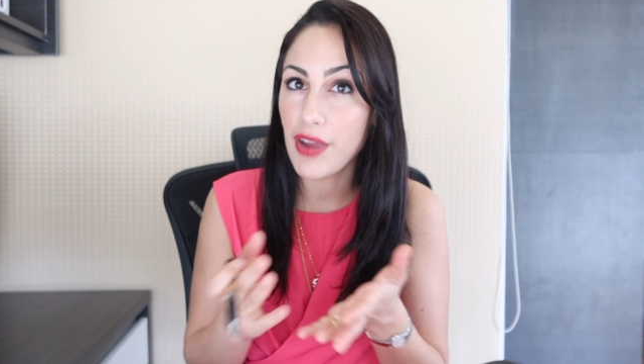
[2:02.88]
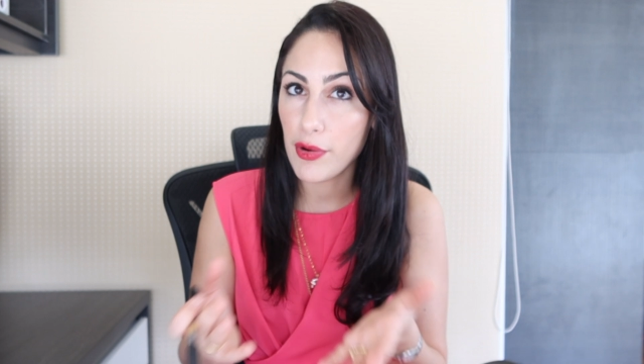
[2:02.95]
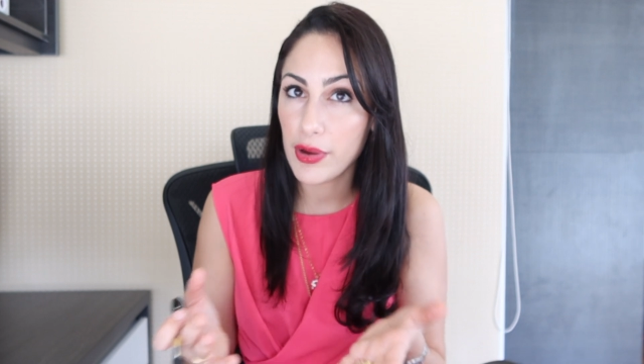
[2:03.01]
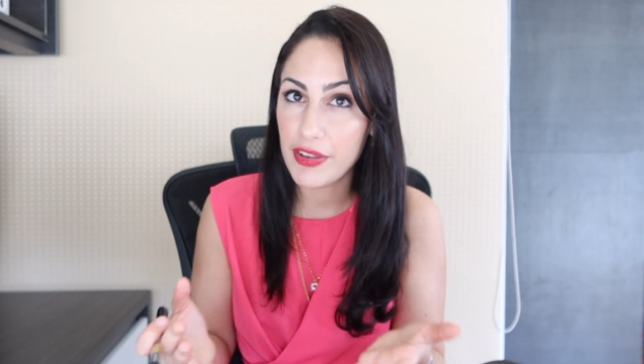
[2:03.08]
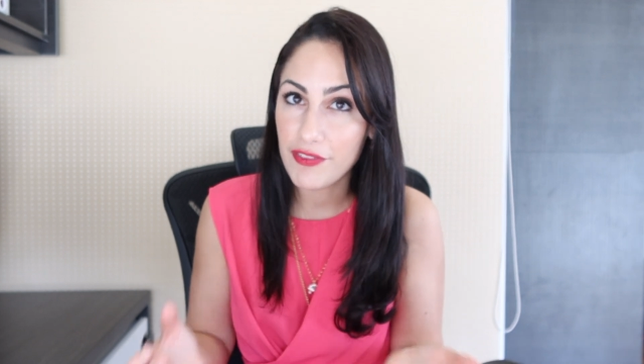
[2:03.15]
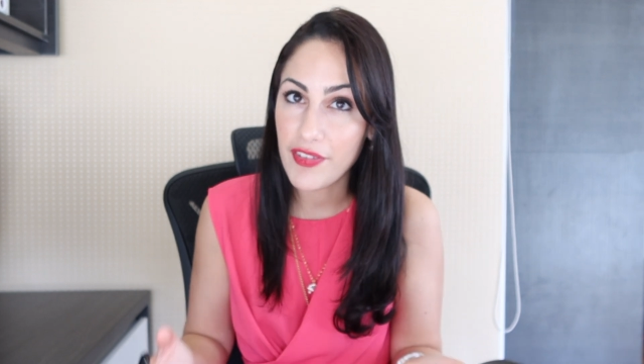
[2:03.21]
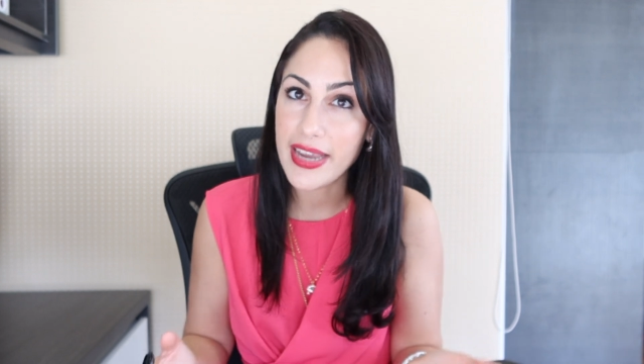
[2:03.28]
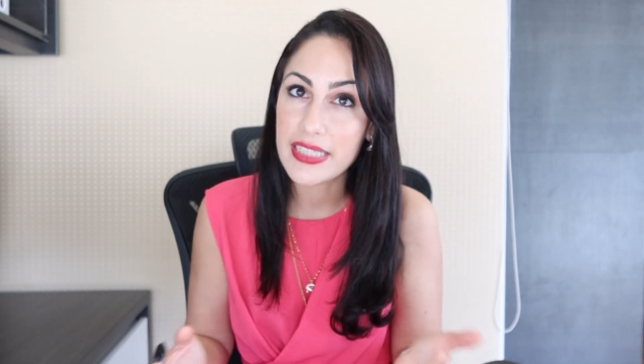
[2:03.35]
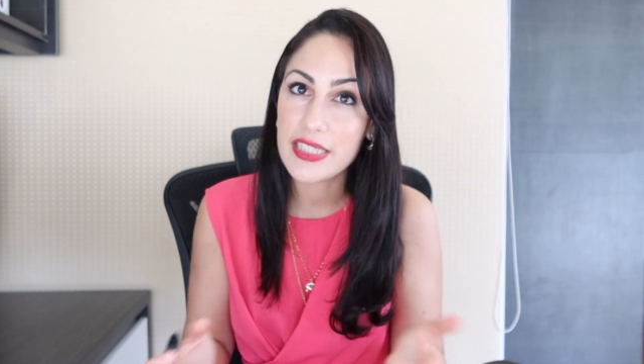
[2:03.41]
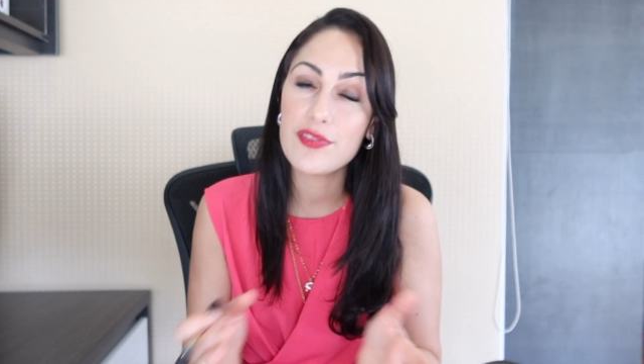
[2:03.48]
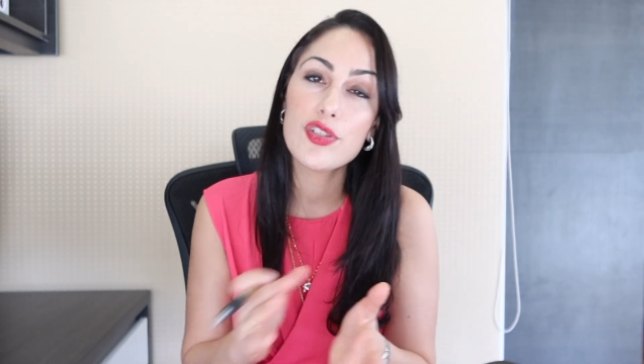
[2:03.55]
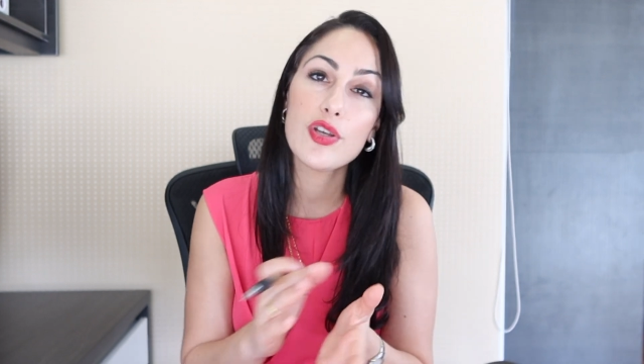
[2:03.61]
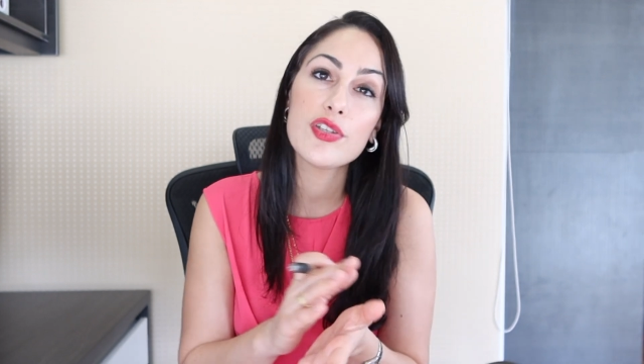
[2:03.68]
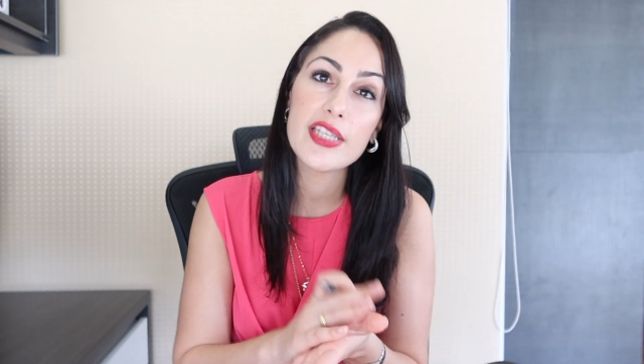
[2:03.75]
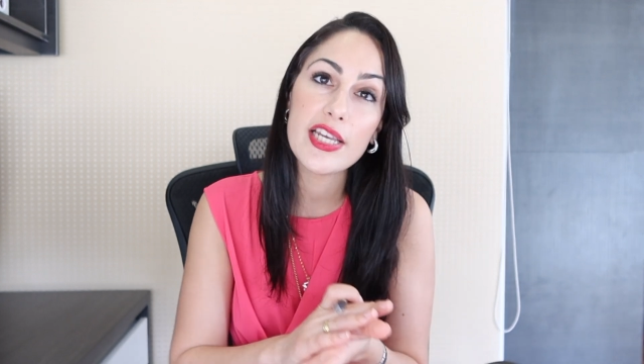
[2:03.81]
very effective
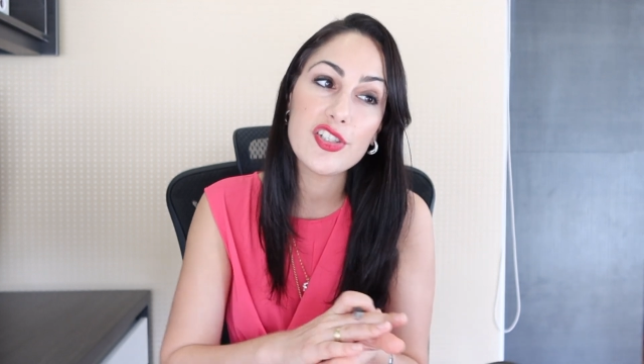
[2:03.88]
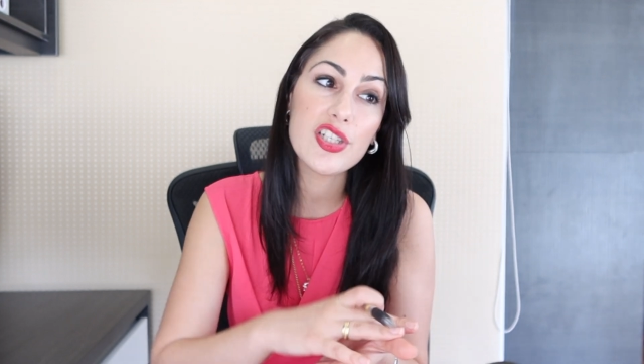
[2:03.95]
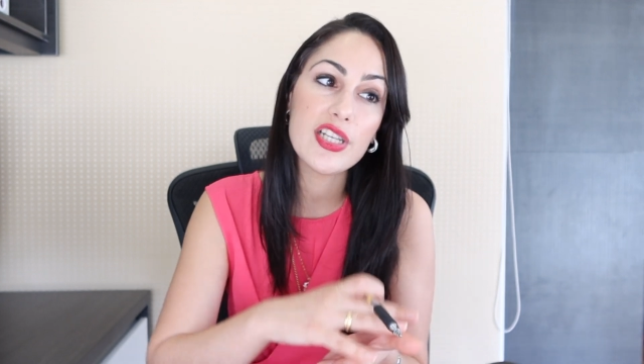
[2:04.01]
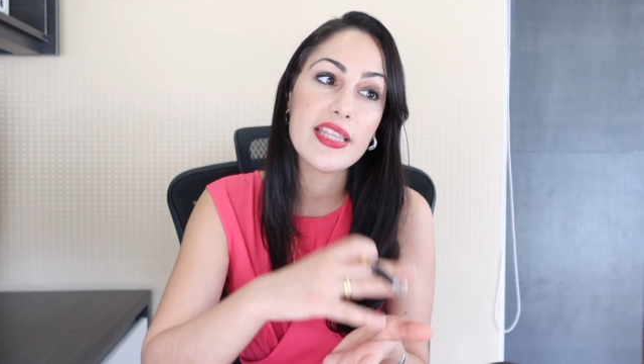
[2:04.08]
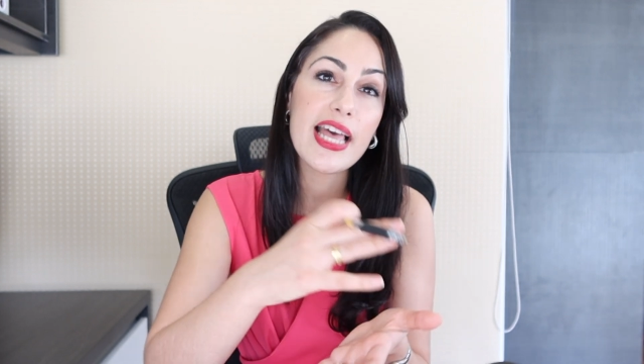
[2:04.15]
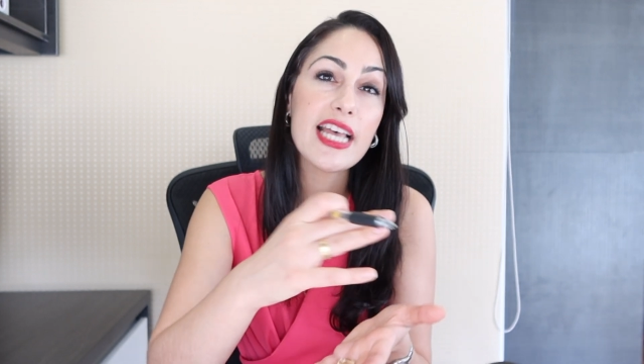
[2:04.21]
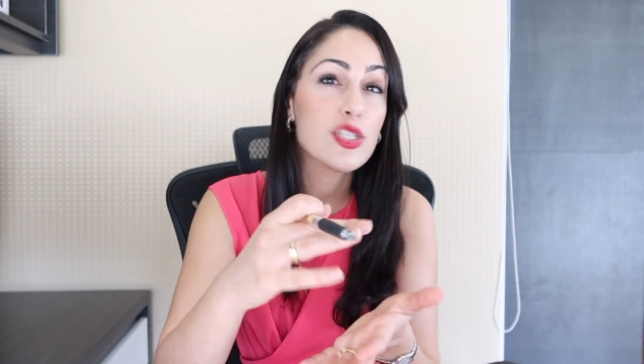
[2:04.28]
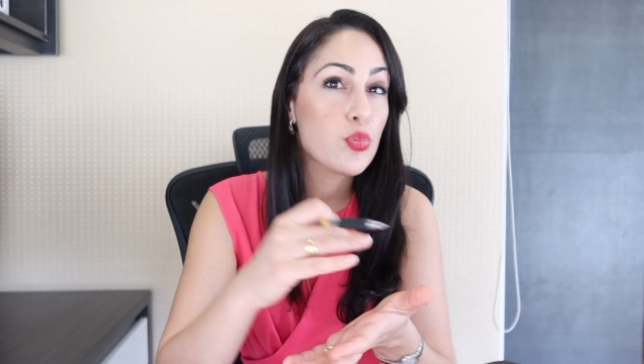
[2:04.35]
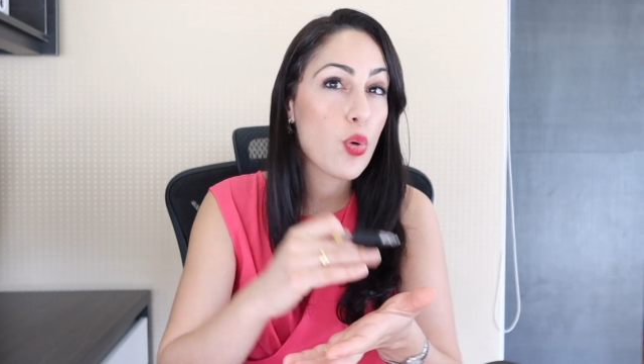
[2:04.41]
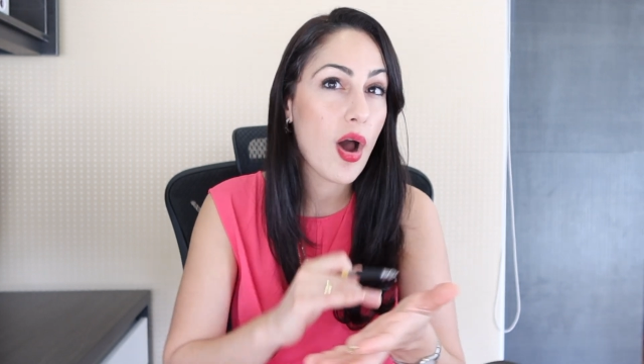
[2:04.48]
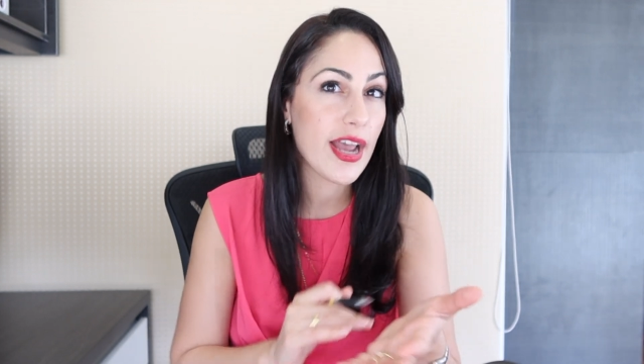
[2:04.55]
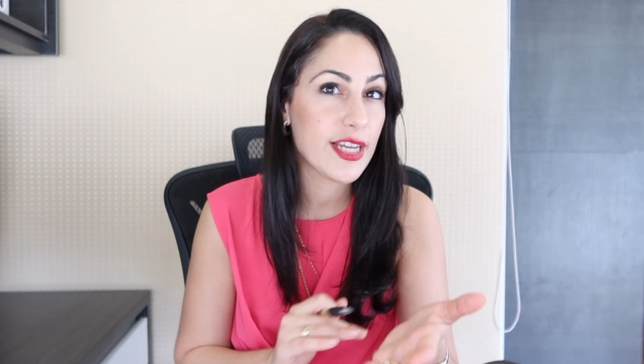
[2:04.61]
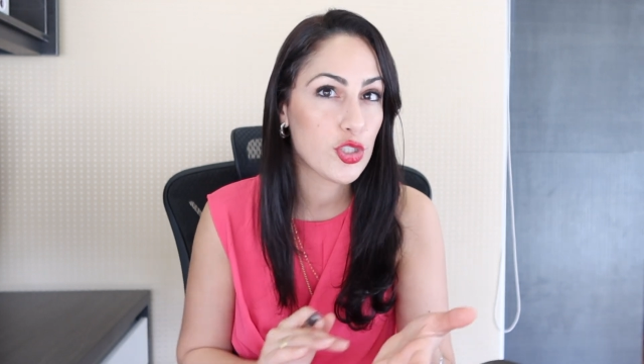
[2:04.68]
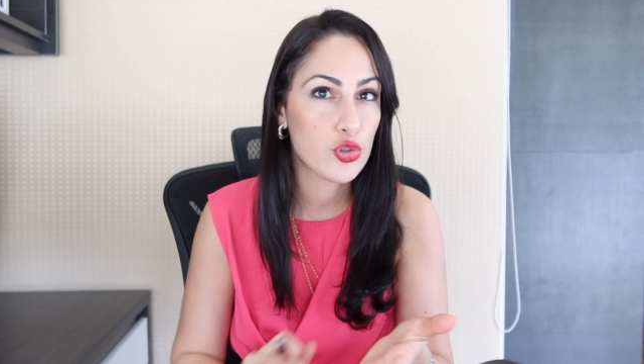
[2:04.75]
so essentially that's what I